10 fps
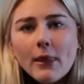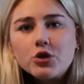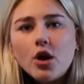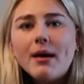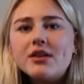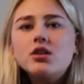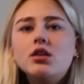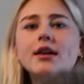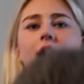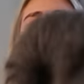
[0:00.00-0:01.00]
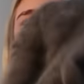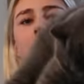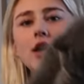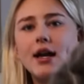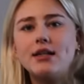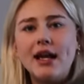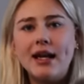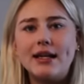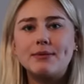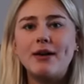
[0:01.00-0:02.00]
So basically, I'm only
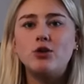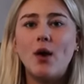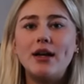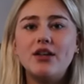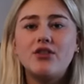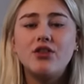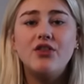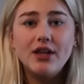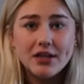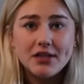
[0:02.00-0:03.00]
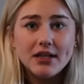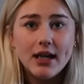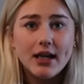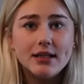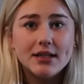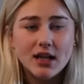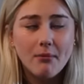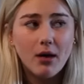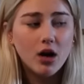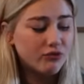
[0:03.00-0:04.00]
19. It's my 20th this year in
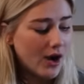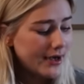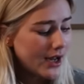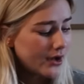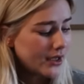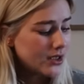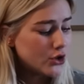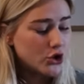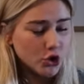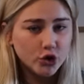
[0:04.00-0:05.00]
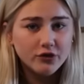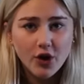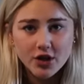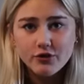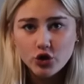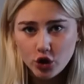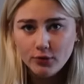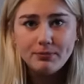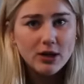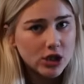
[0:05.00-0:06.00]
December. Right now it is June, 1st of
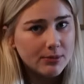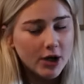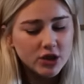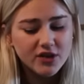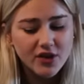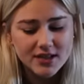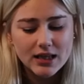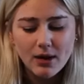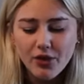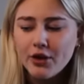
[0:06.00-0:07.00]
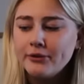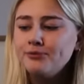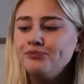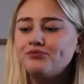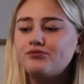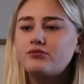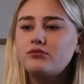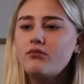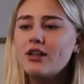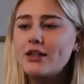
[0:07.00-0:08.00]
June. Pinch and a punch for the first day of the month.
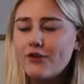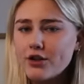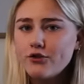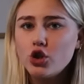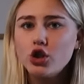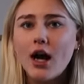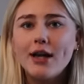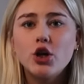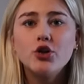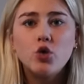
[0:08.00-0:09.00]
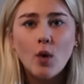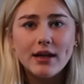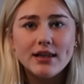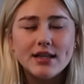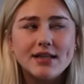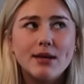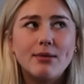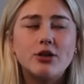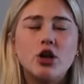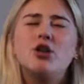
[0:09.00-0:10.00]
It's 1st of June. I turned 20 this year,
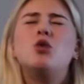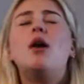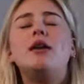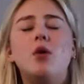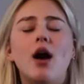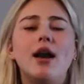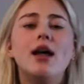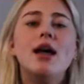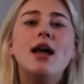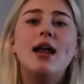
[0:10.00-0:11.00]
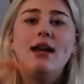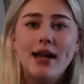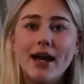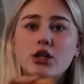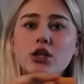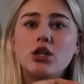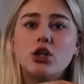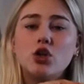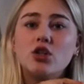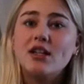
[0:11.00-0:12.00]
but I turned 21 next
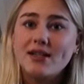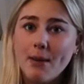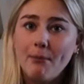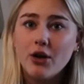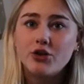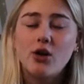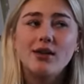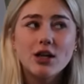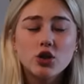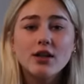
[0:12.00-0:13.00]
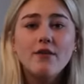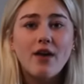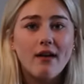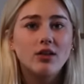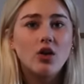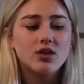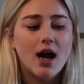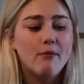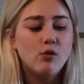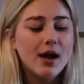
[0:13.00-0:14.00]
December. So it's actually a very long
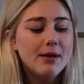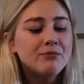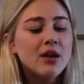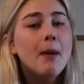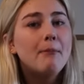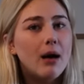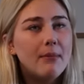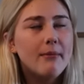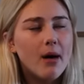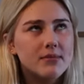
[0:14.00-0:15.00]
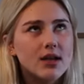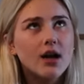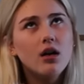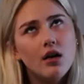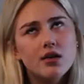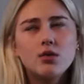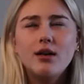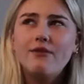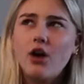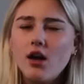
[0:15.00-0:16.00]
time away. But my mum's like, oh, it's your
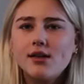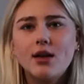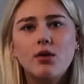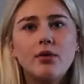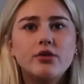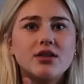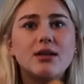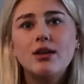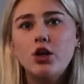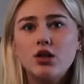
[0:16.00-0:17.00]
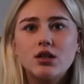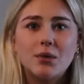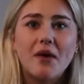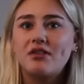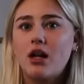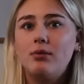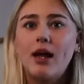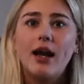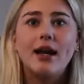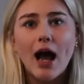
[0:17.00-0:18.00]
21st. Like, we want to do something huge. Like, we have to start
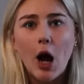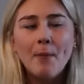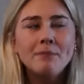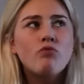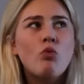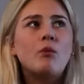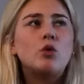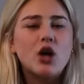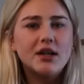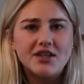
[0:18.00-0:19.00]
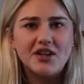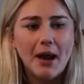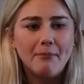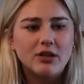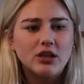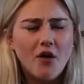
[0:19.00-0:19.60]
planning it now. Which I understand.